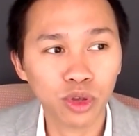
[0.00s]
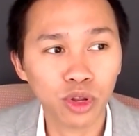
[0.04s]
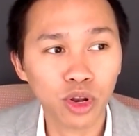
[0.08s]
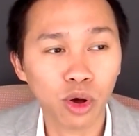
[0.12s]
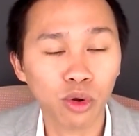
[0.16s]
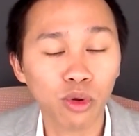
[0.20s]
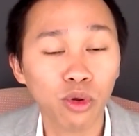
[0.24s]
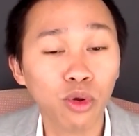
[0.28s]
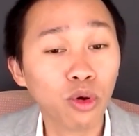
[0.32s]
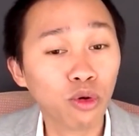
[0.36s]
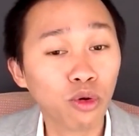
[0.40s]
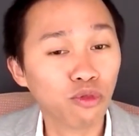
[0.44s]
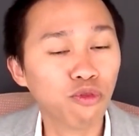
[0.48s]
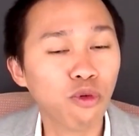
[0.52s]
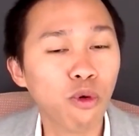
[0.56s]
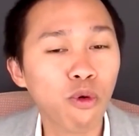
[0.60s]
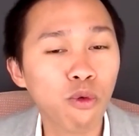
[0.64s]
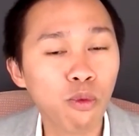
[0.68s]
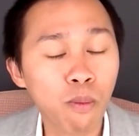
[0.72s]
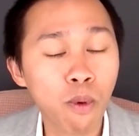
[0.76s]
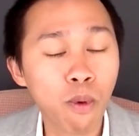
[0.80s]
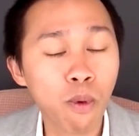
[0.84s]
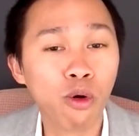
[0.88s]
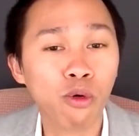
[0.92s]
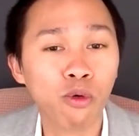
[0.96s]
you know, look
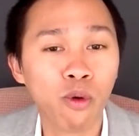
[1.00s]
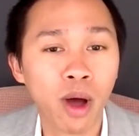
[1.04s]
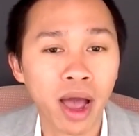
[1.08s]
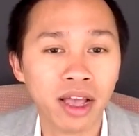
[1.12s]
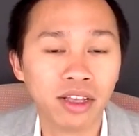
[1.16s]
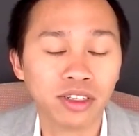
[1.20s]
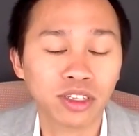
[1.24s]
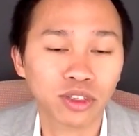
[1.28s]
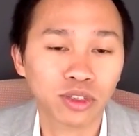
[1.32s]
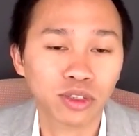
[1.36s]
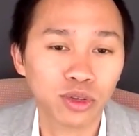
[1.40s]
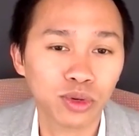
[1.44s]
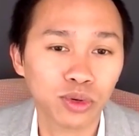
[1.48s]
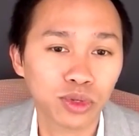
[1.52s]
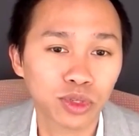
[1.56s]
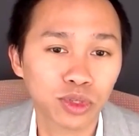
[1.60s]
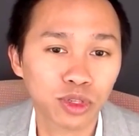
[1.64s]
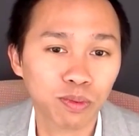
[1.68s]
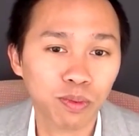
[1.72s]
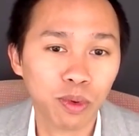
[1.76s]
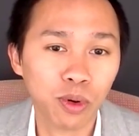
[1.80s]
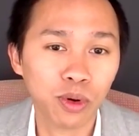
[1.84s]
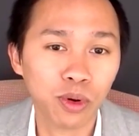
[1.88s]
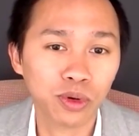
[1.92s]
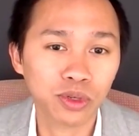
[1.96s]
for more ways to
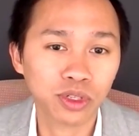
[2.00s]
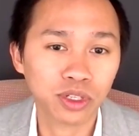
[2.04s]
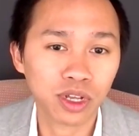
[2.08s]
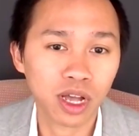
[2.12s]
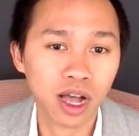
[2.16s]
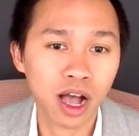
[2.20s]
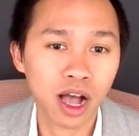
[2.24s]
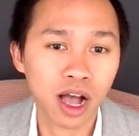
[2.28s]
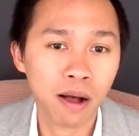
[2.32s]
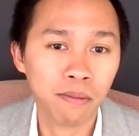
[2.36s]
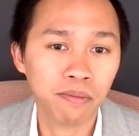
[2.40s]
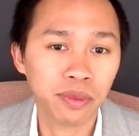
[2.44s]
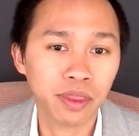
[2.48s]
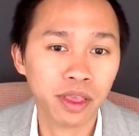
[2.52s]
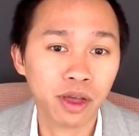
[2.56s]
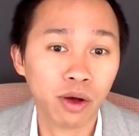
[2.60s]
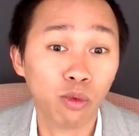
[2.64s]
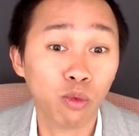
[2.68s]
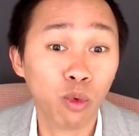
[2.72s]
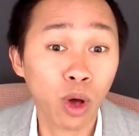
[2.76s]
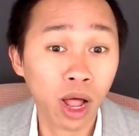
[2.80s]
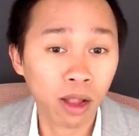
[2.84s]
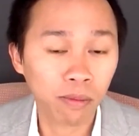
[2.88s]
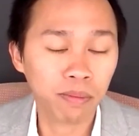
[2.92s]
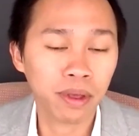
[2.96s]
support
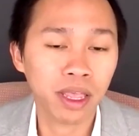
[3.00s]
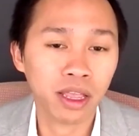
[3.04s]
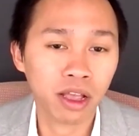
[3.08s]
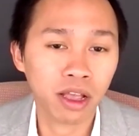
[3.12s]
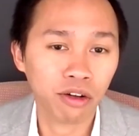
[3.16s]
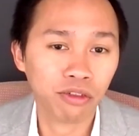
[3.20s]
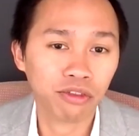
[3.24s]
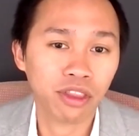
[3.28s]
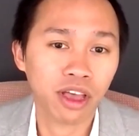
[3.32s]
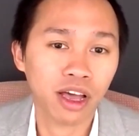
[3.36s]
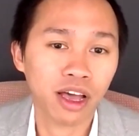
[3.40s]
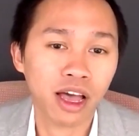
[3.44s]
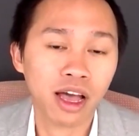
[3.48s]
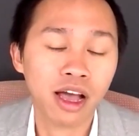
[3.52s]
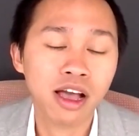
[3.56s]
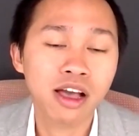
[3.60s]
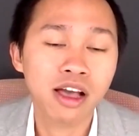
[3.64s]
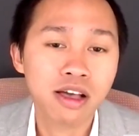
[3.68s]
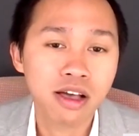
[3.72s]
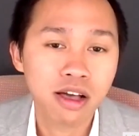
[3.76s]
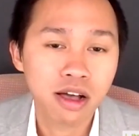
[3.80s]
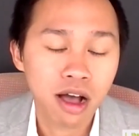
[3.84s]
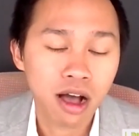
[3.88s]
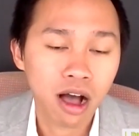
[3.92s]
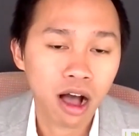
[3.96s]
the well-being of their
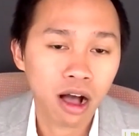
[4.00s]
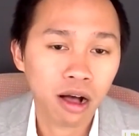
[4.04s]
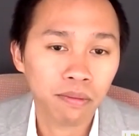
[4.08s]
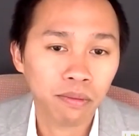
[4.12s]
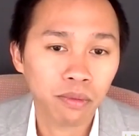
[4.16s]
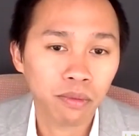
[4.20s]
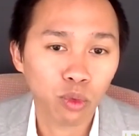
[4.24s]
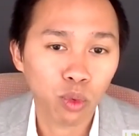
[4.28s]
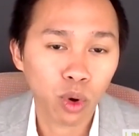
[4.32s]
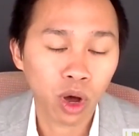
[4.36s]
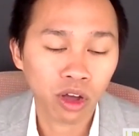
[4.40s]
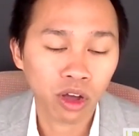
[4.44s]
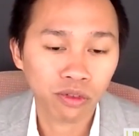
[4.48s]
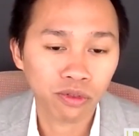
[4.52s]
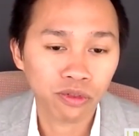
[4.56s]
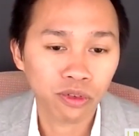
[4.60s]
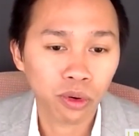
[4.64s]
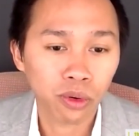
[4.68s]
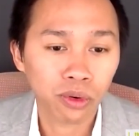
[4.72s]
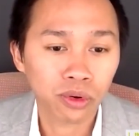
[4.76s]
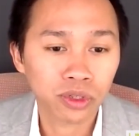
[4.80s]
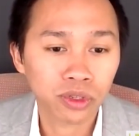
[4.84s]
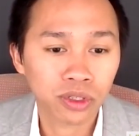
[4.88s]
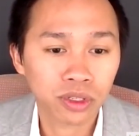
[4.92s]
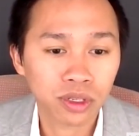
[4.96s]

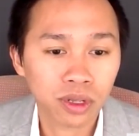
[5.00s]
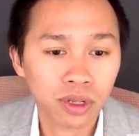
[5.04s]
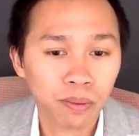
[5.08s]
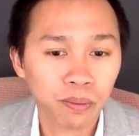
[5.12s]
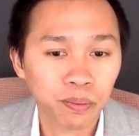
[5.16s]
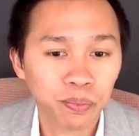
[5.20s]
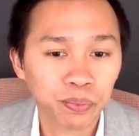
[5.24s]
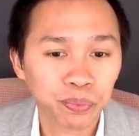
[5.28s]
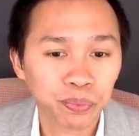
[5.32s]
workforce?